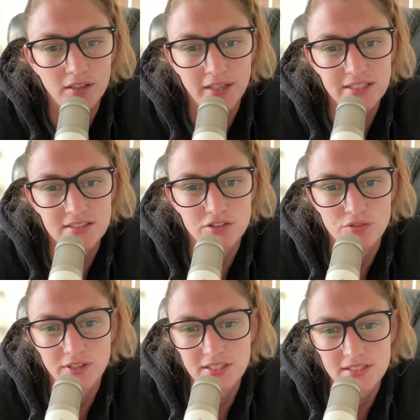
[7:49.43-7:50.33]
licensed
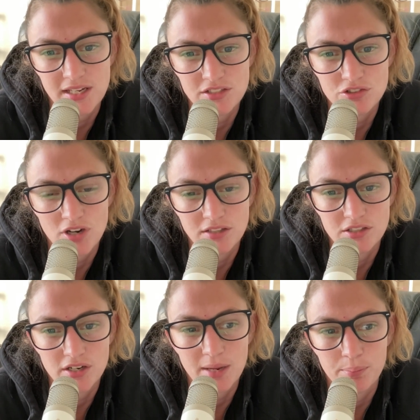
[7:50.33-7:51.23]
real estate
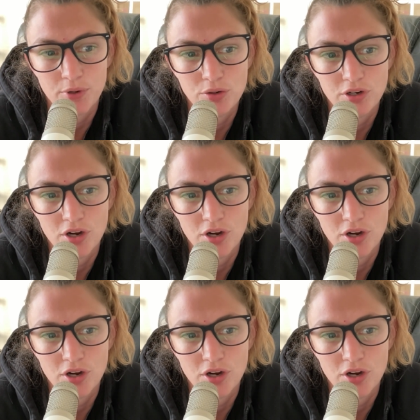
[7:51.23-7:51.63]
instructor and broker